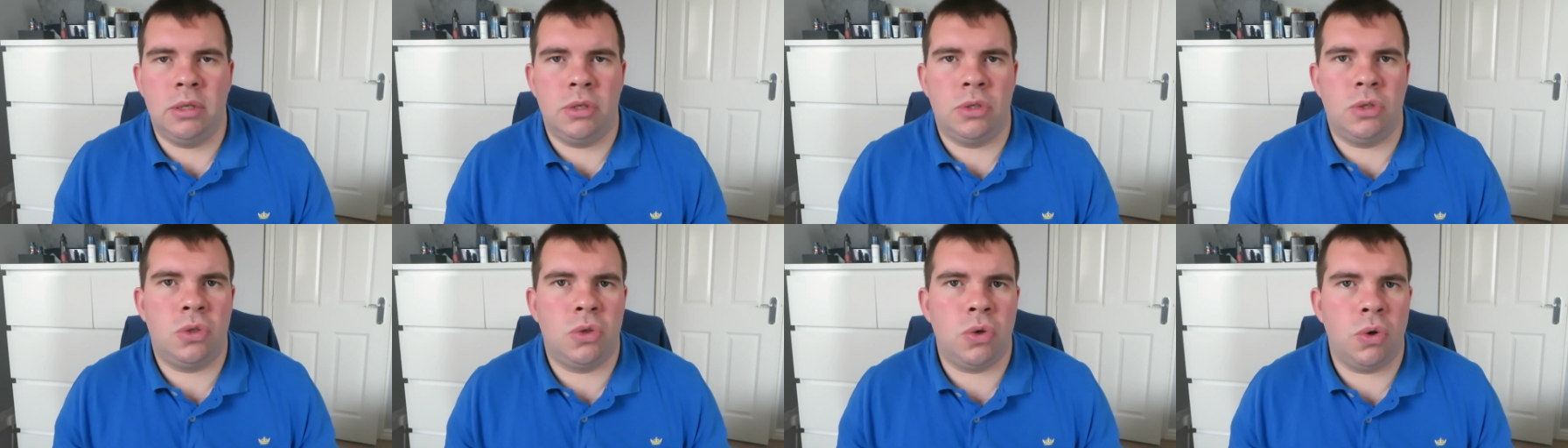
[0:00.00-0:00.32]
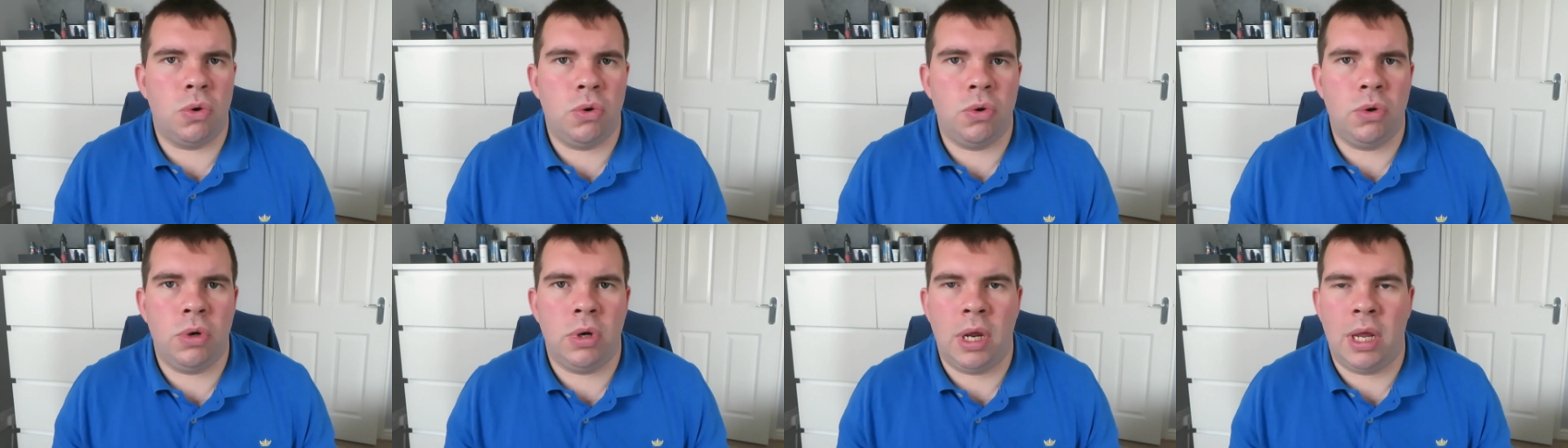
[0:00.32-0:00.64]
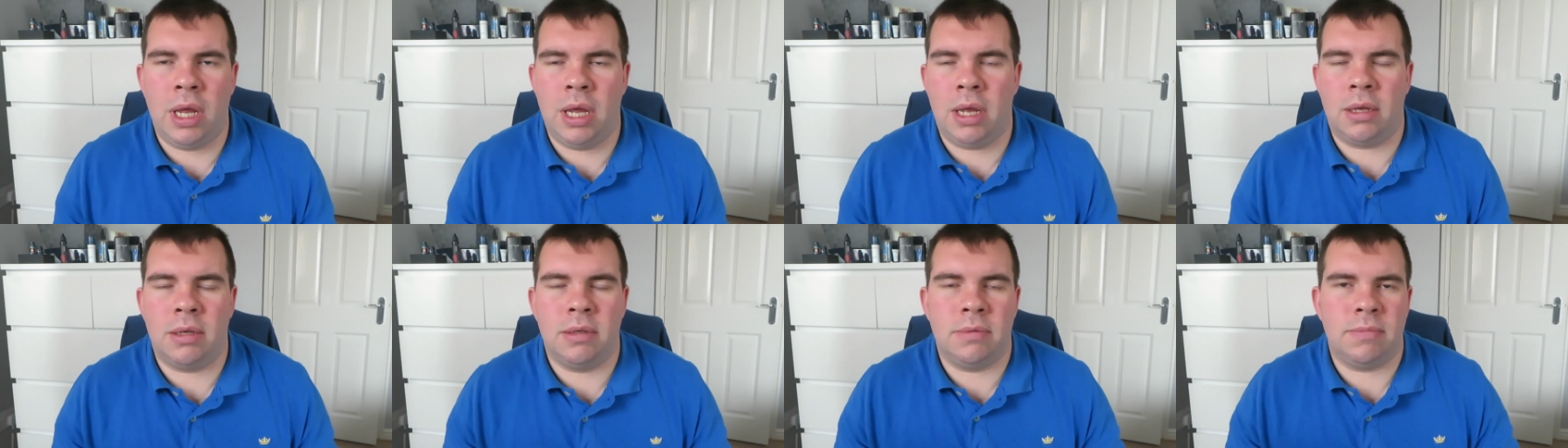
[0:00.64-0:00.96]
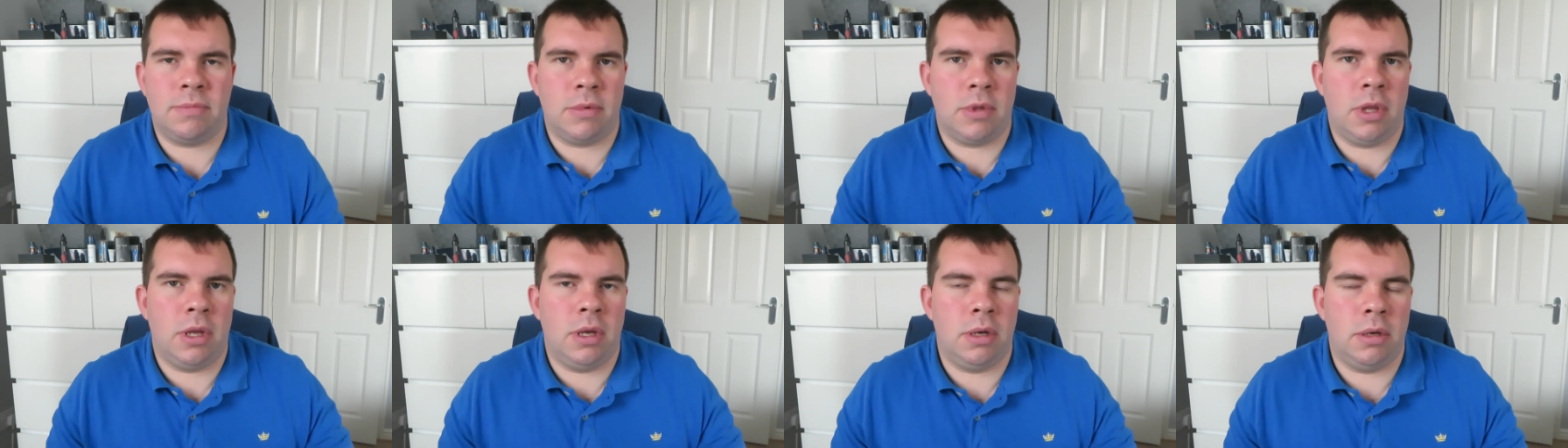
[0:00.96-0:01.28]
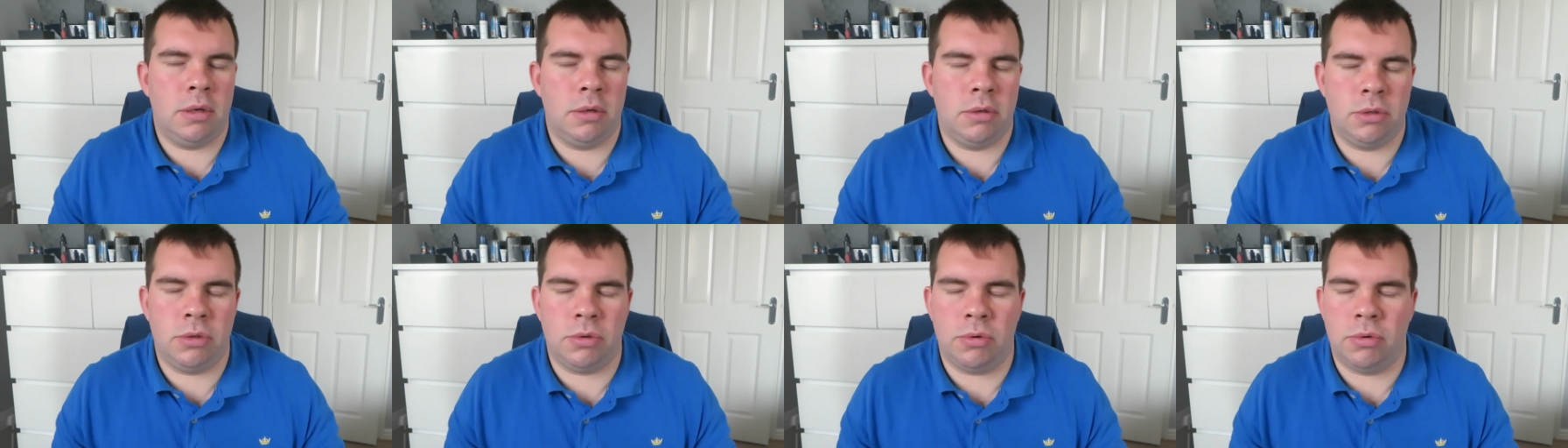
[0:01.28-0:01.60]

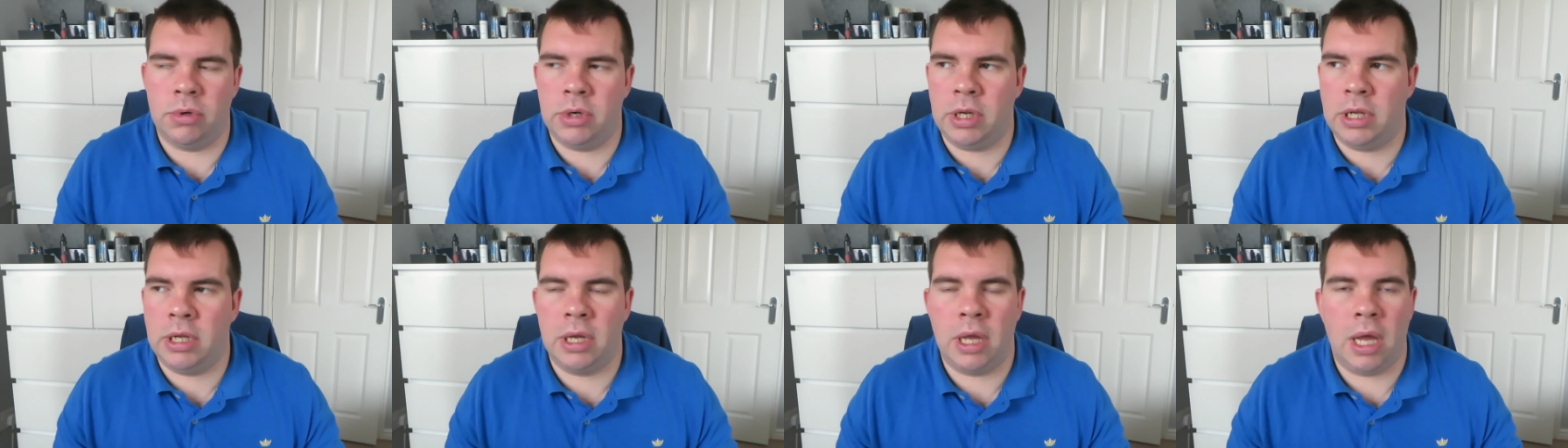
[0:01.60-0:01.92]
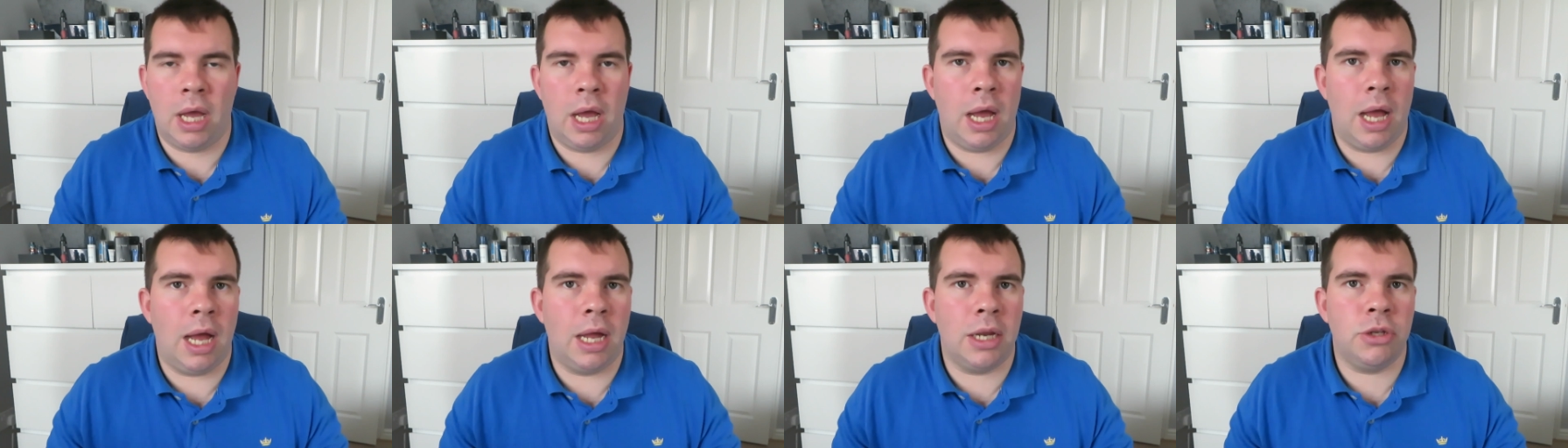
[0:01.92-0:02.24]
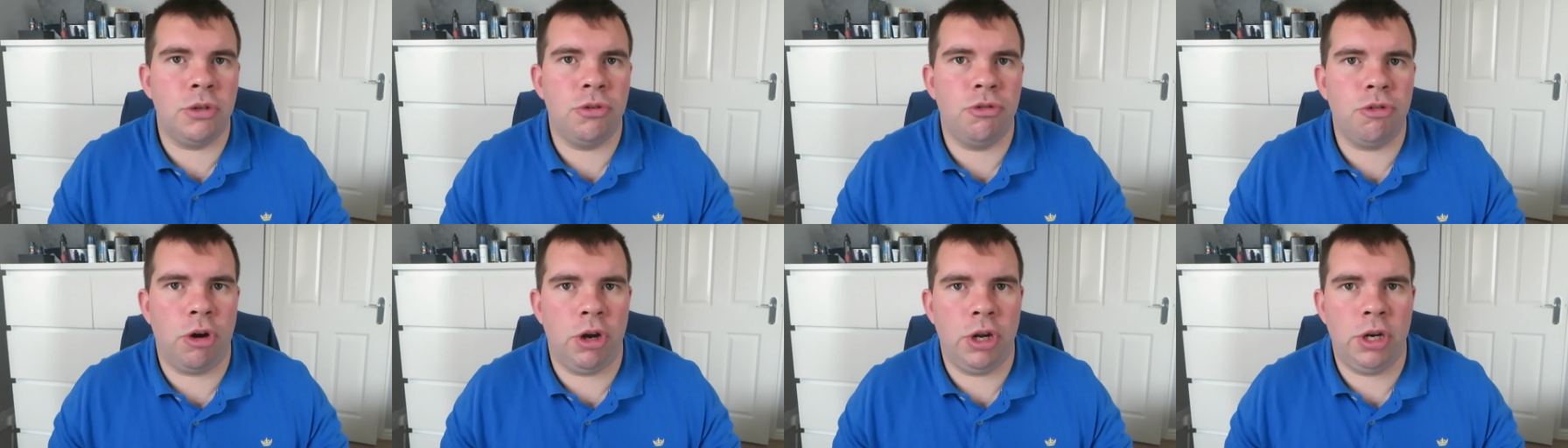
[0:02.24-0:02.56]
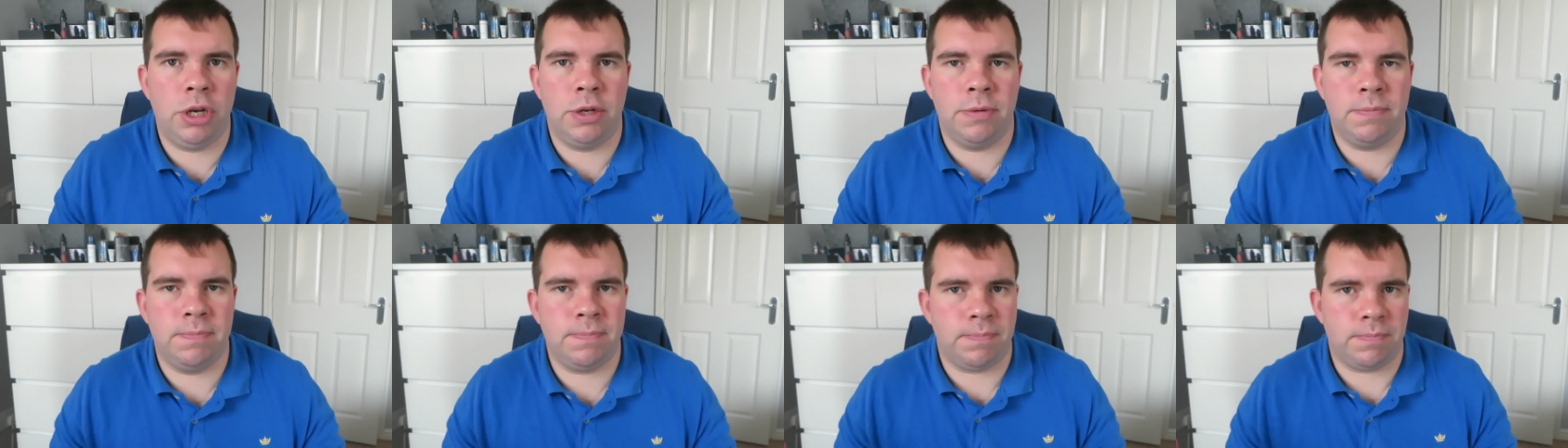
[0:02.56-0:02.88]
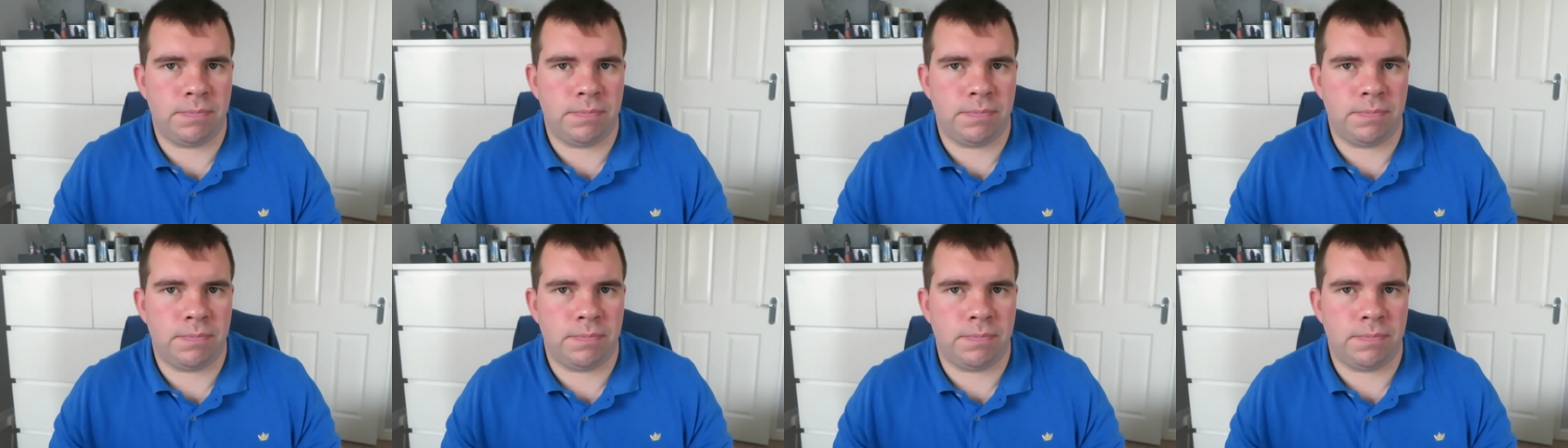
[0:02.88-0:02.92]
Sony, Android,